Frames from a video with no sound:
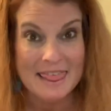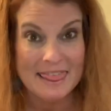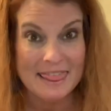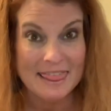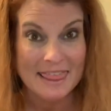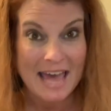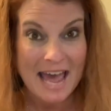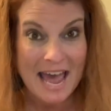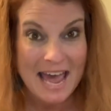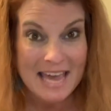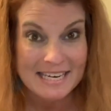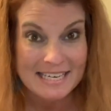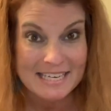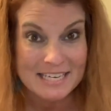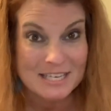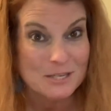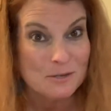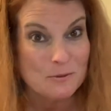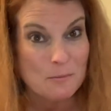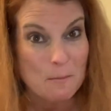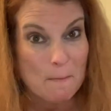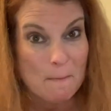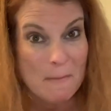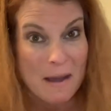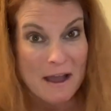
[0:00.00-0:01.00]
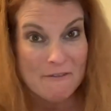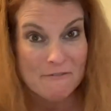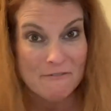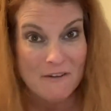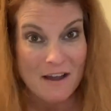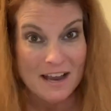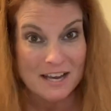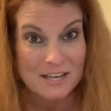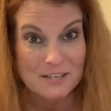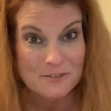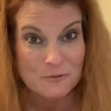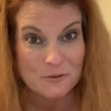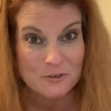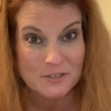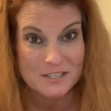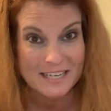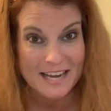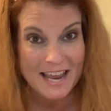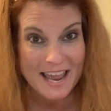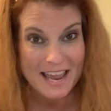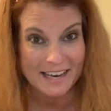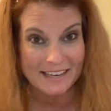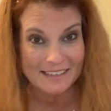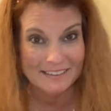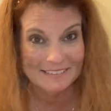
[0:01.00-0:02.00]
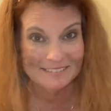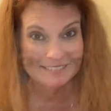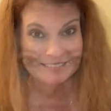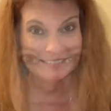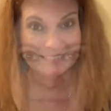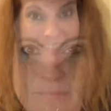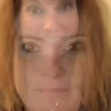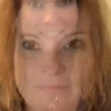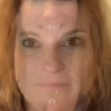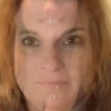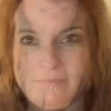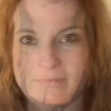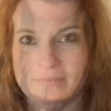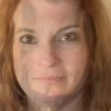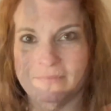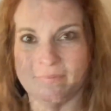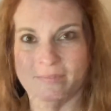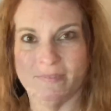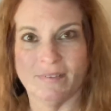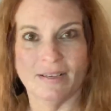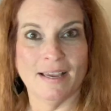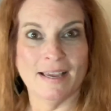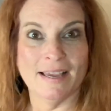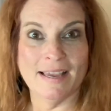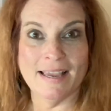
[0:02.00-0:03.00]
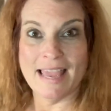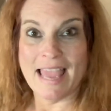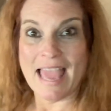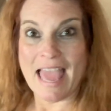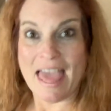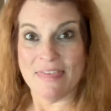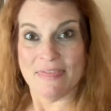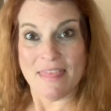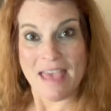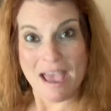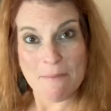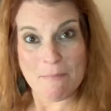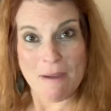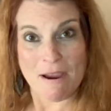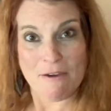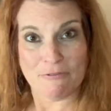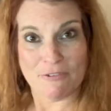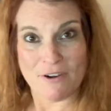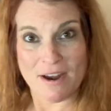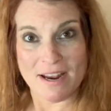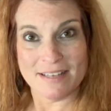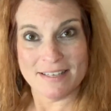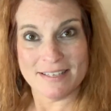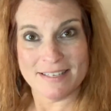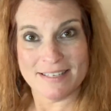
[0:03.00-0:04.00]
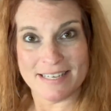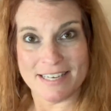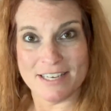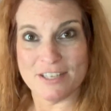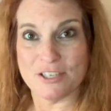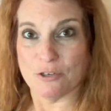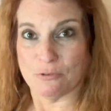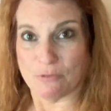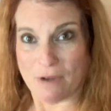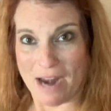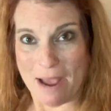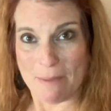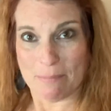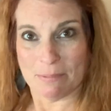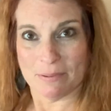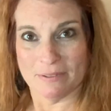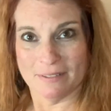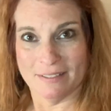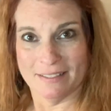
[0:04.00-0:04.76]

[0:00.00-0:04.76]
that is my finds for today. And that, my friends, is a wrap.